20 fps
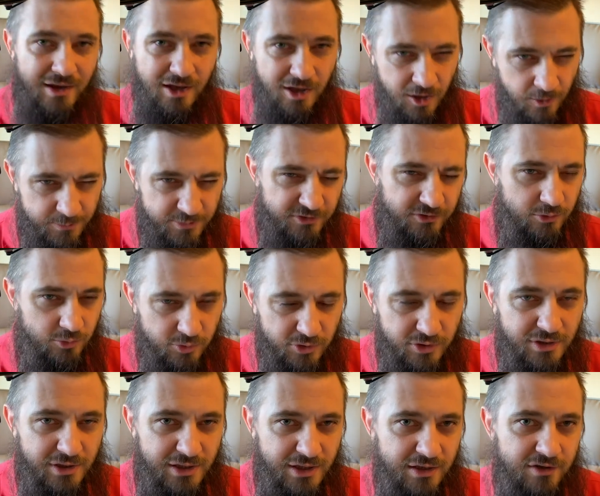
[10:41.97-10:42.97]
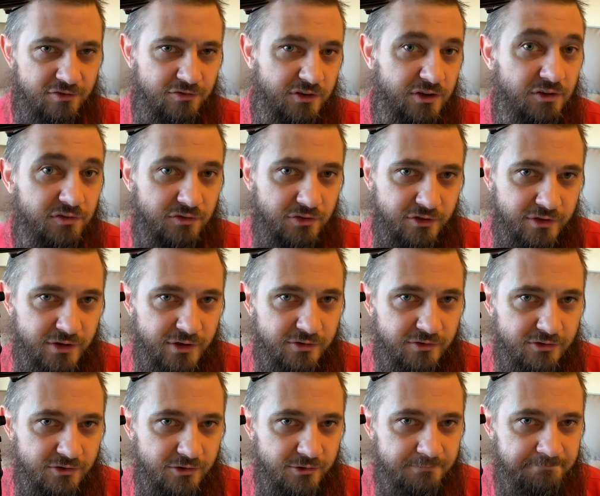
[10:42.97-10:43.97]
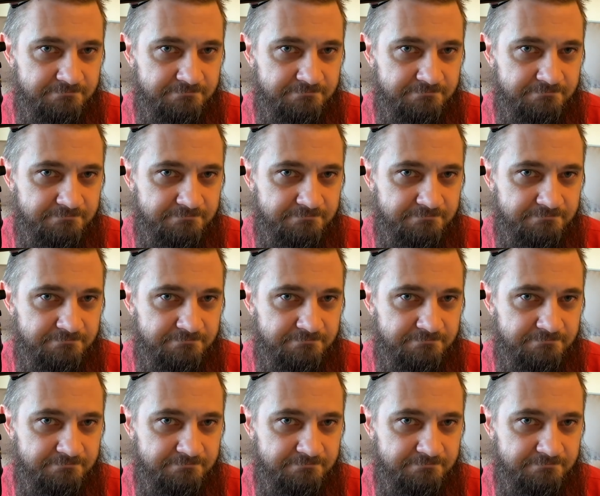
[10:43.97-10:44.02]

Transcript: helps you really get a feel for things.